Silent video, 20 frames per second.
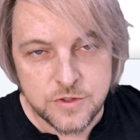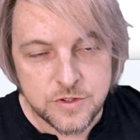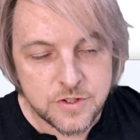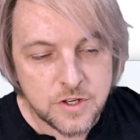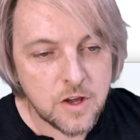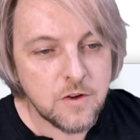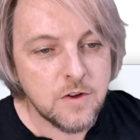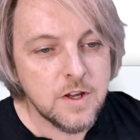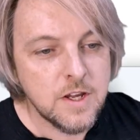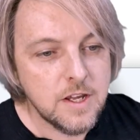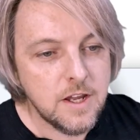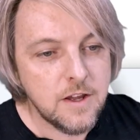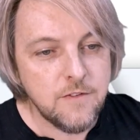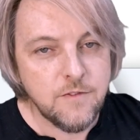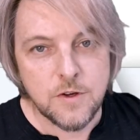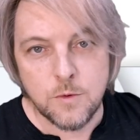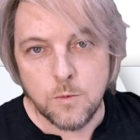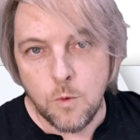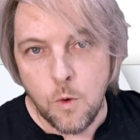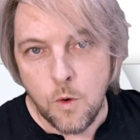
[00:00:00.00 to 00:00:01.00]
So if
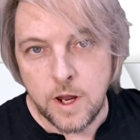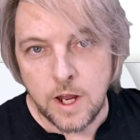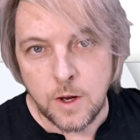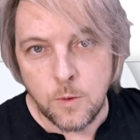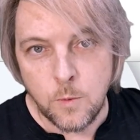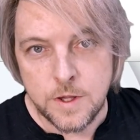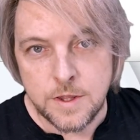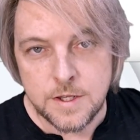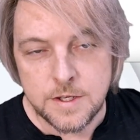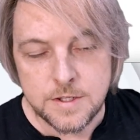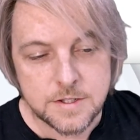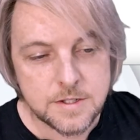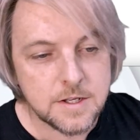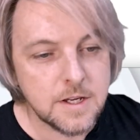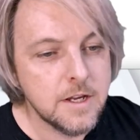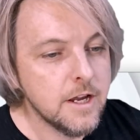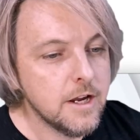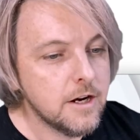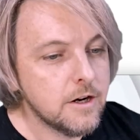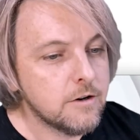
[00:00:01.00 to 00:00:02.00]
you're walking with us,
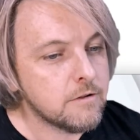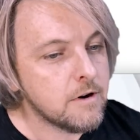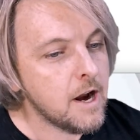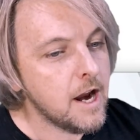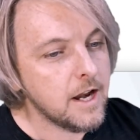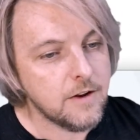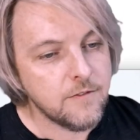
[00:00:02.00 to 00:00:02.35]
great.